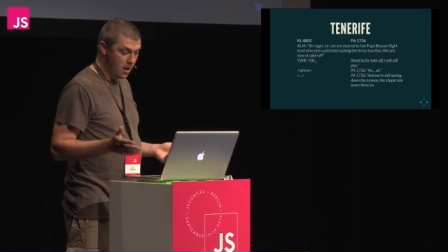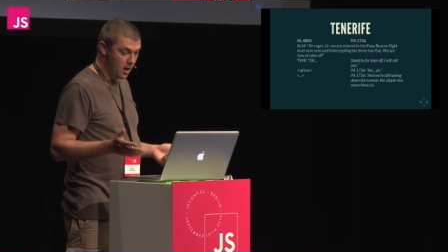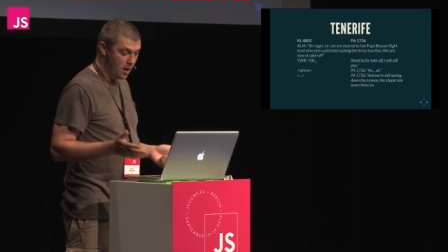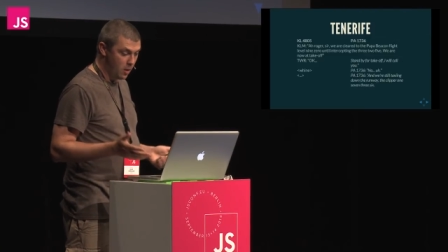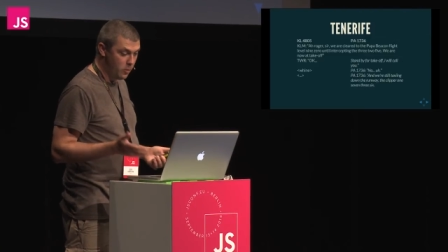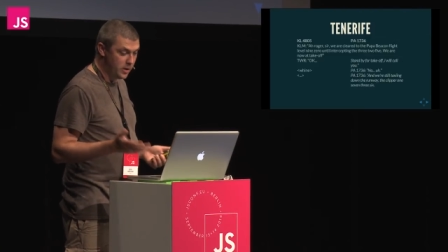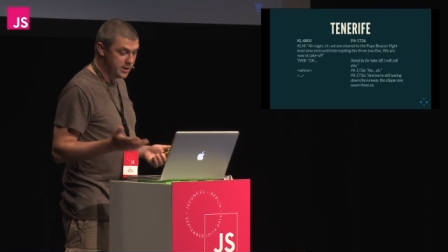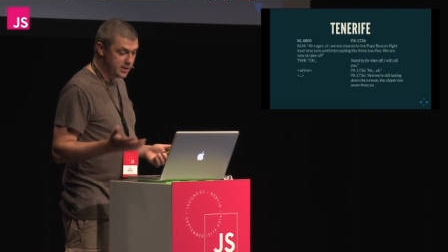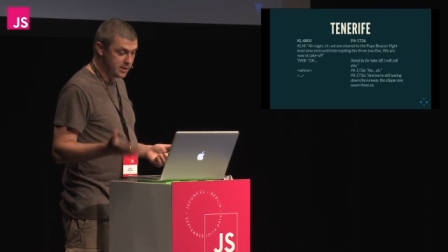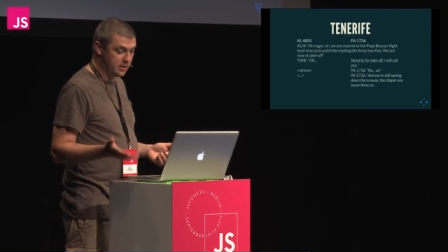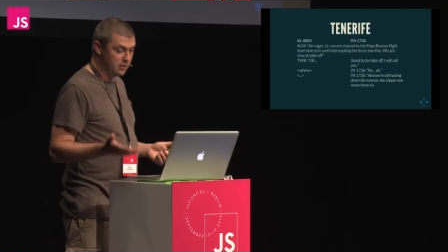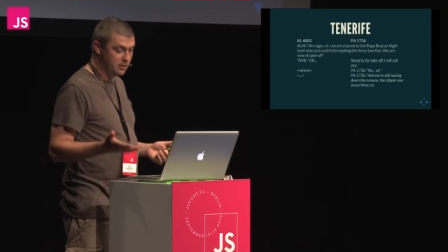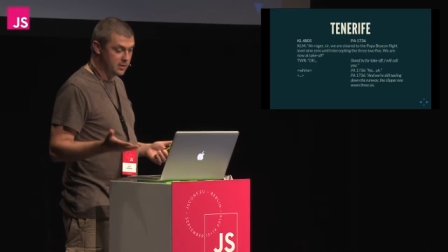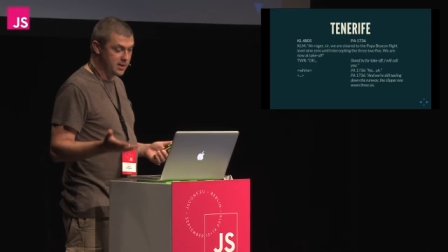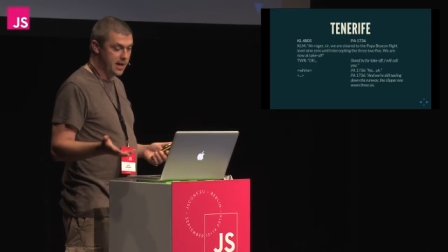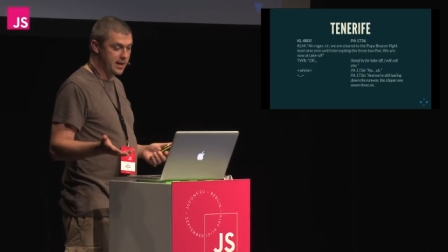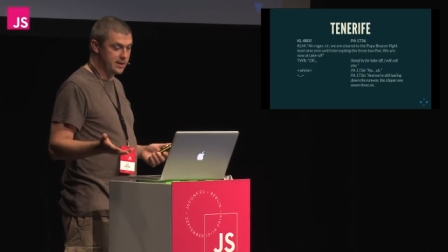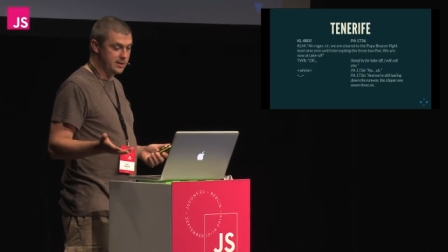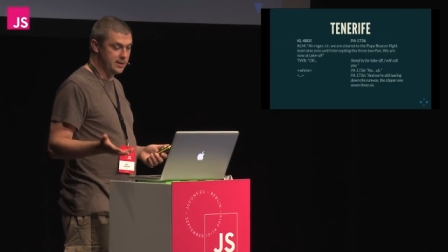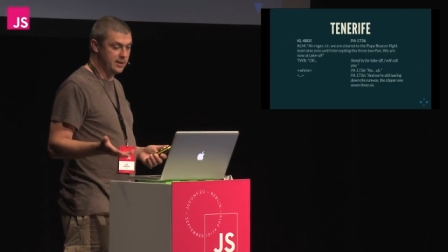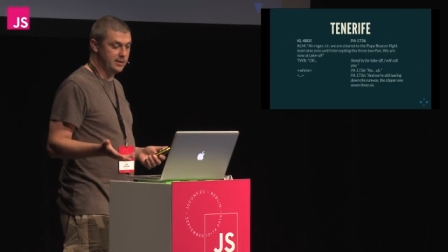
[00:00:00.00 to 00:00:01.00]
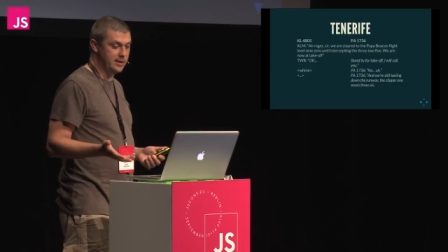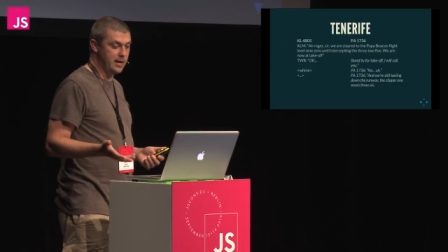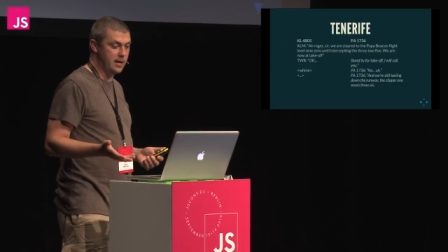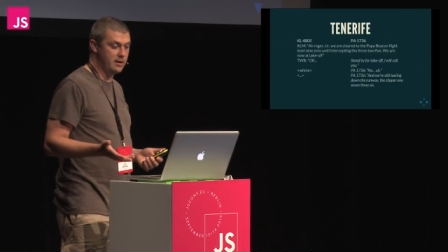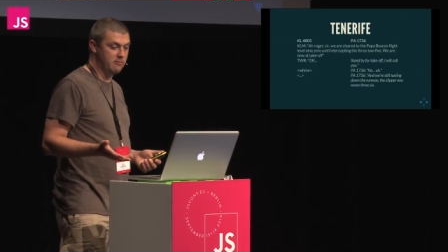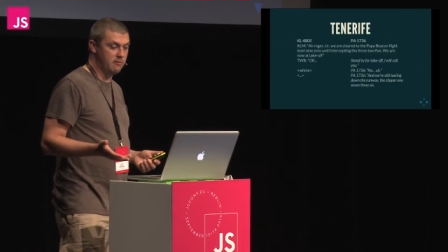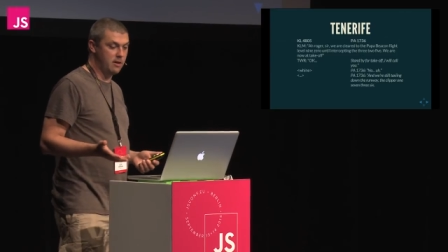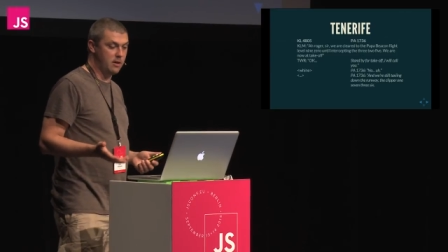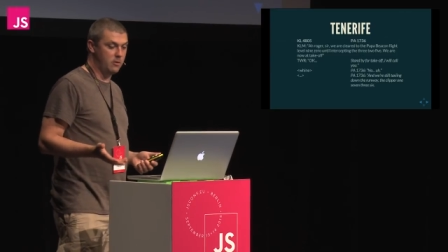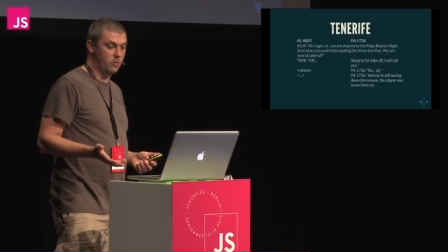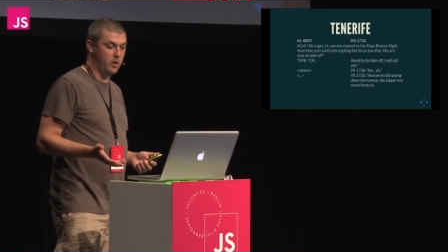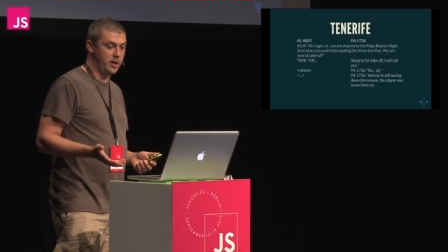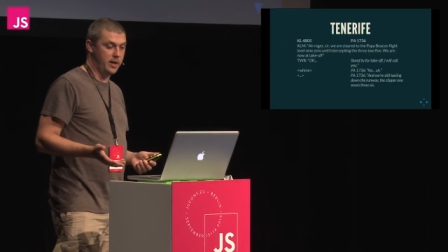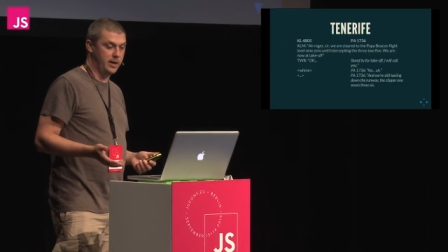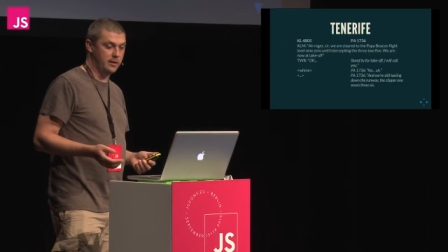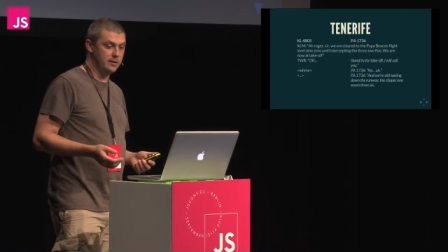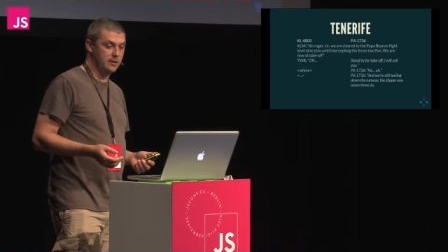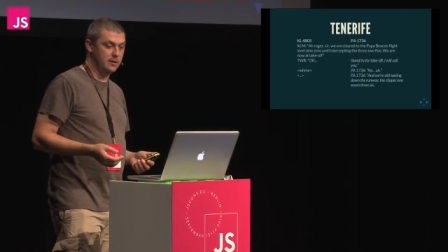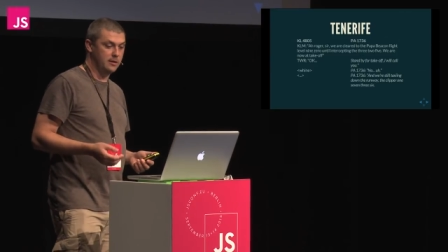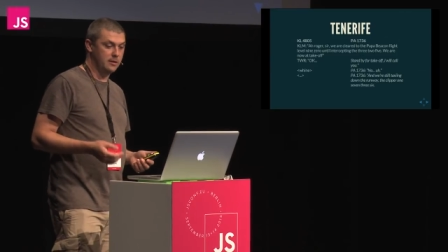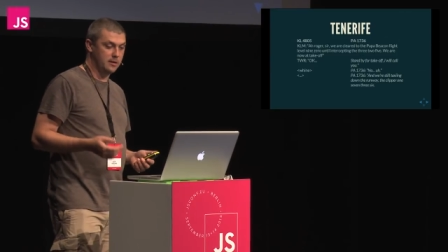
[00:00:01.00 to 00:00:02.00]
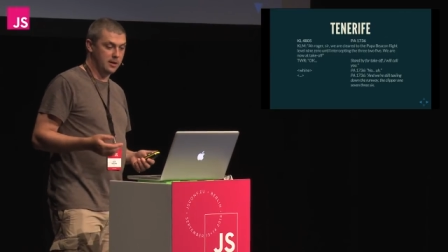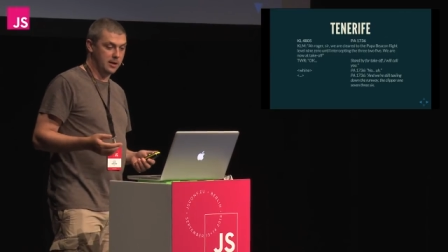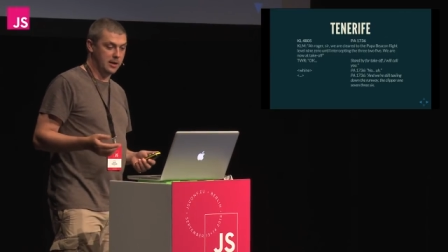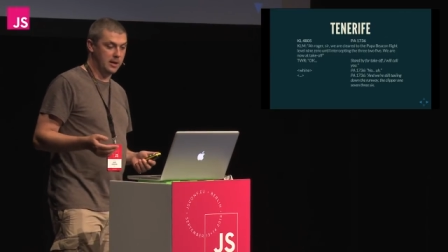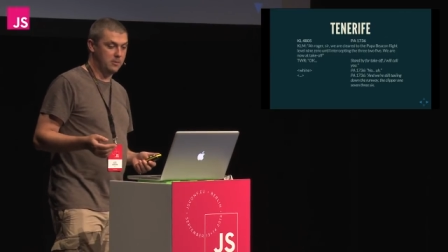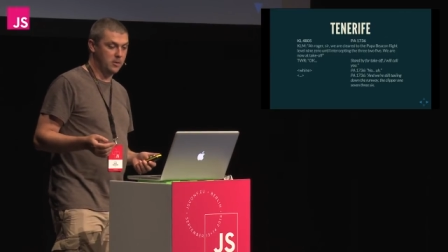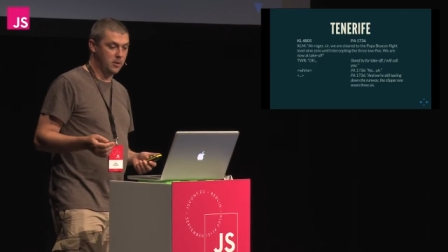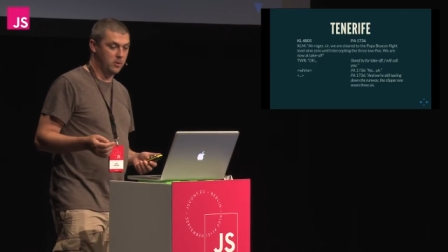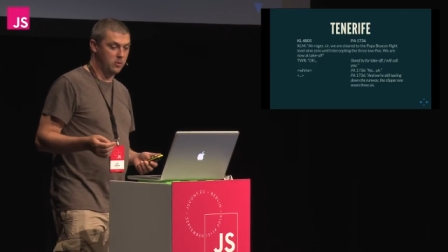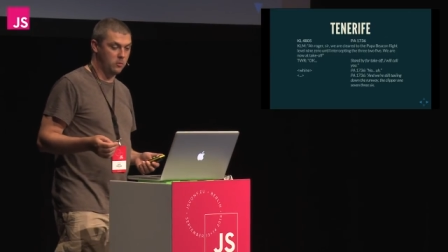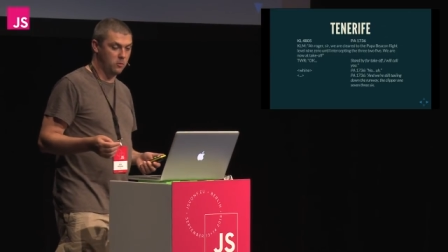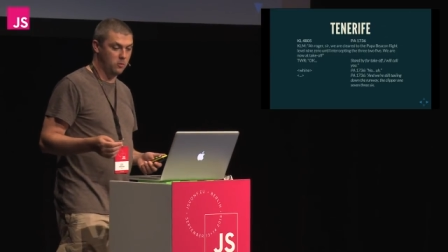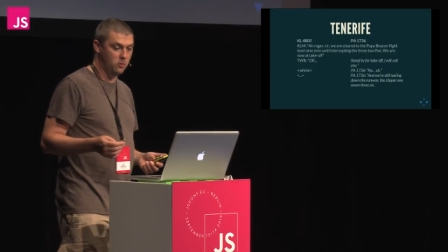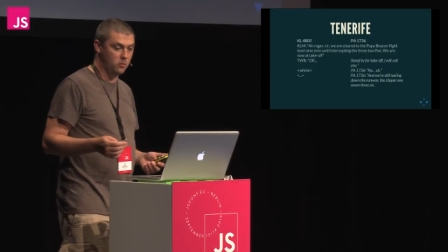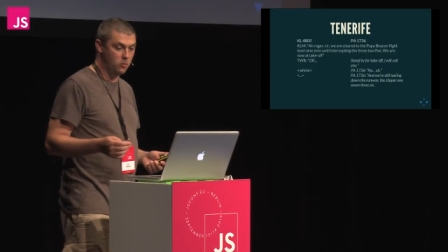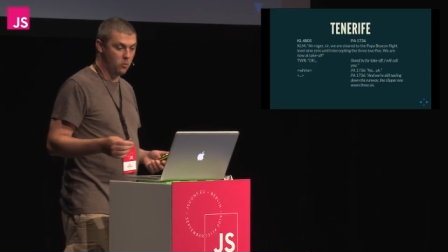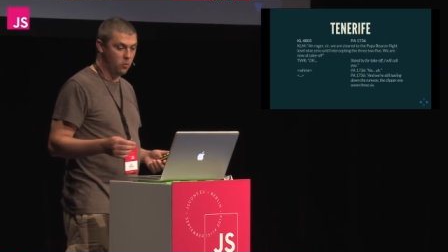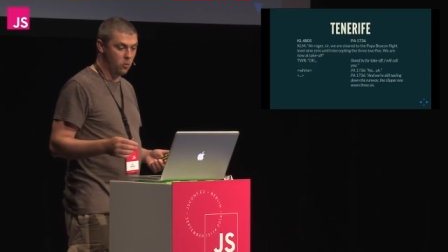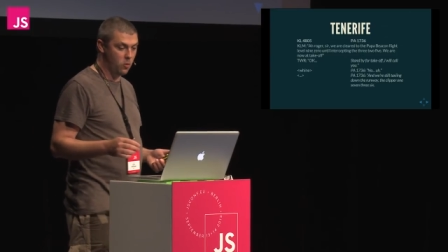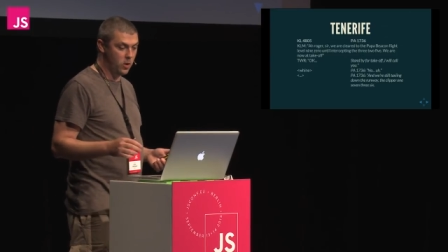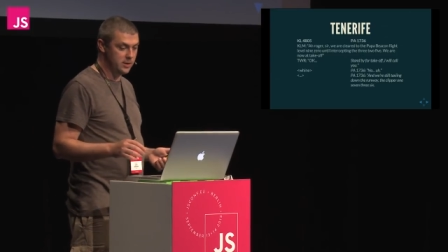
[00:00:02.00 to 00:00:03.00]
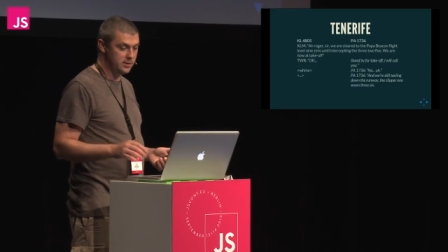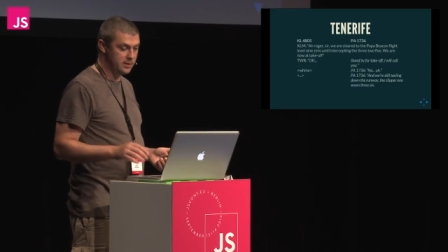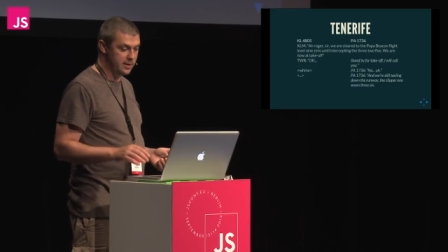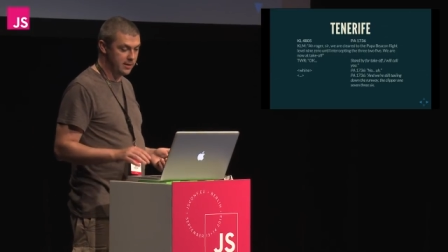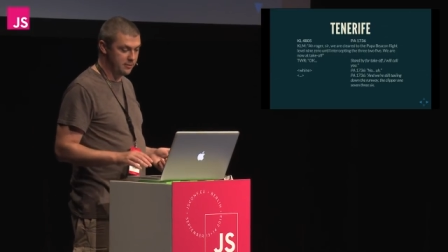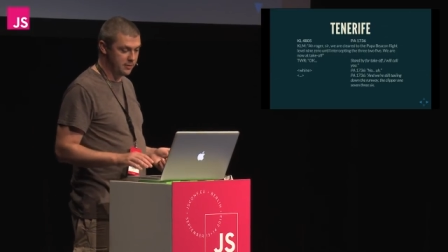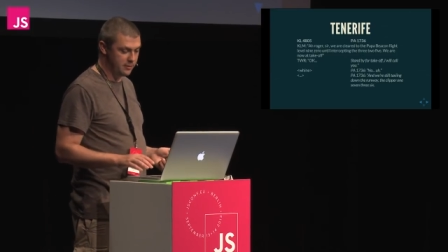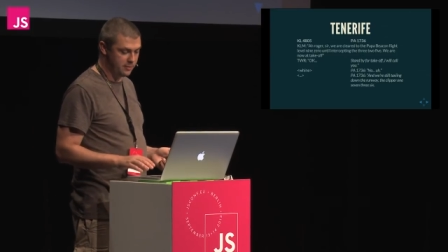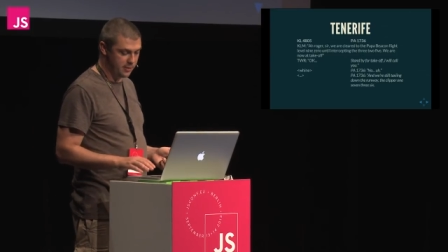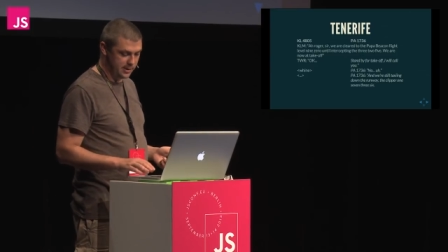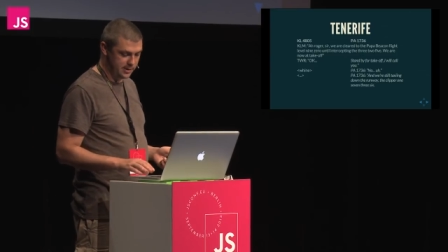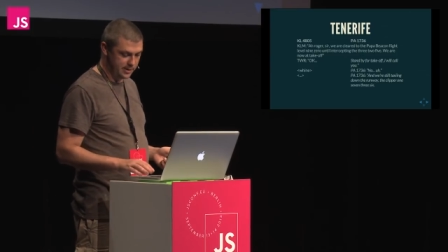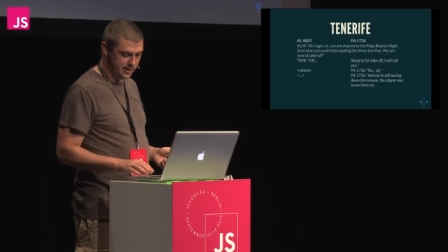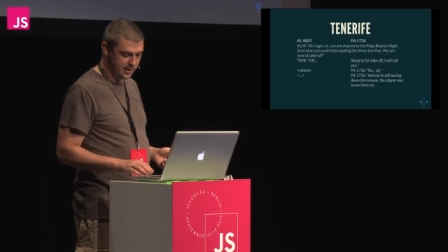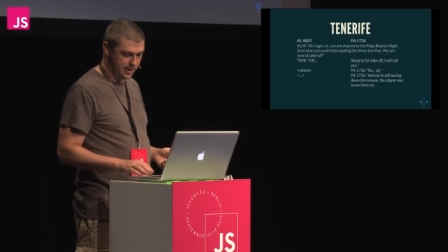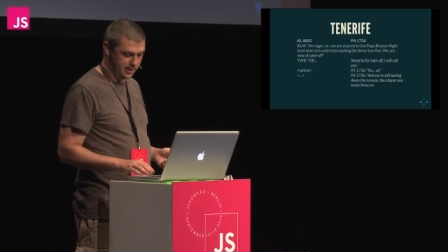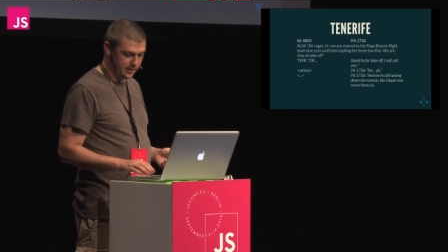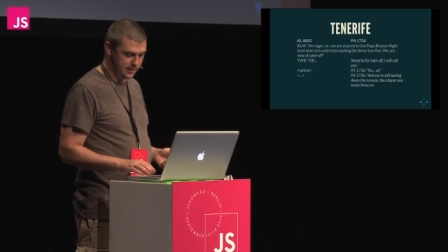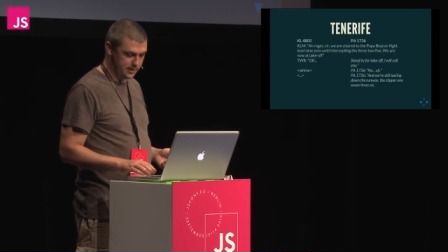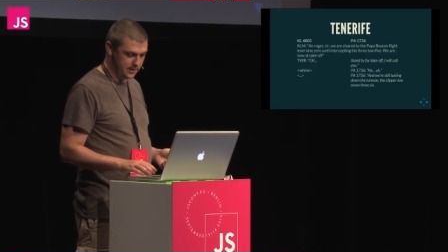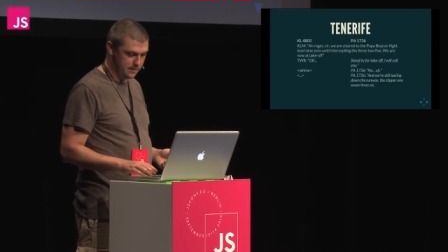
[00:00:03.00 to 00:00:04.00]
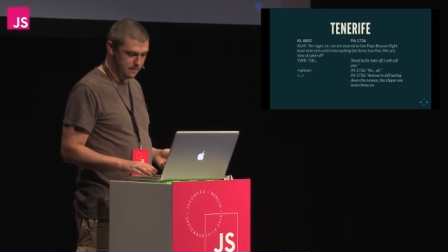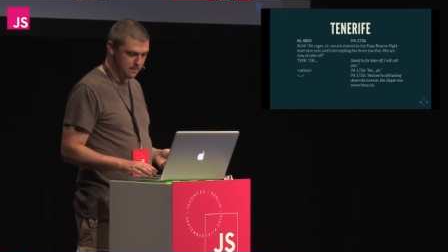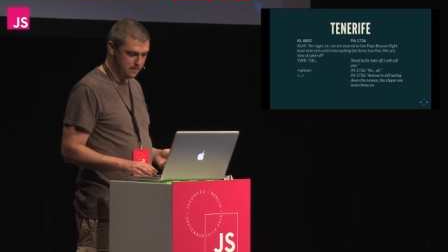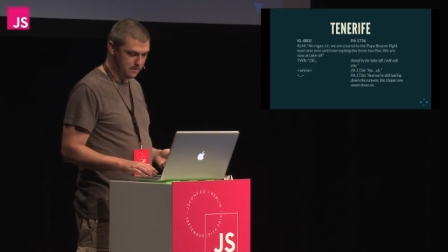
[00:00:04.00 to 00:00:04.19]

and we're still taxiing down the runway, the Clipper 1736.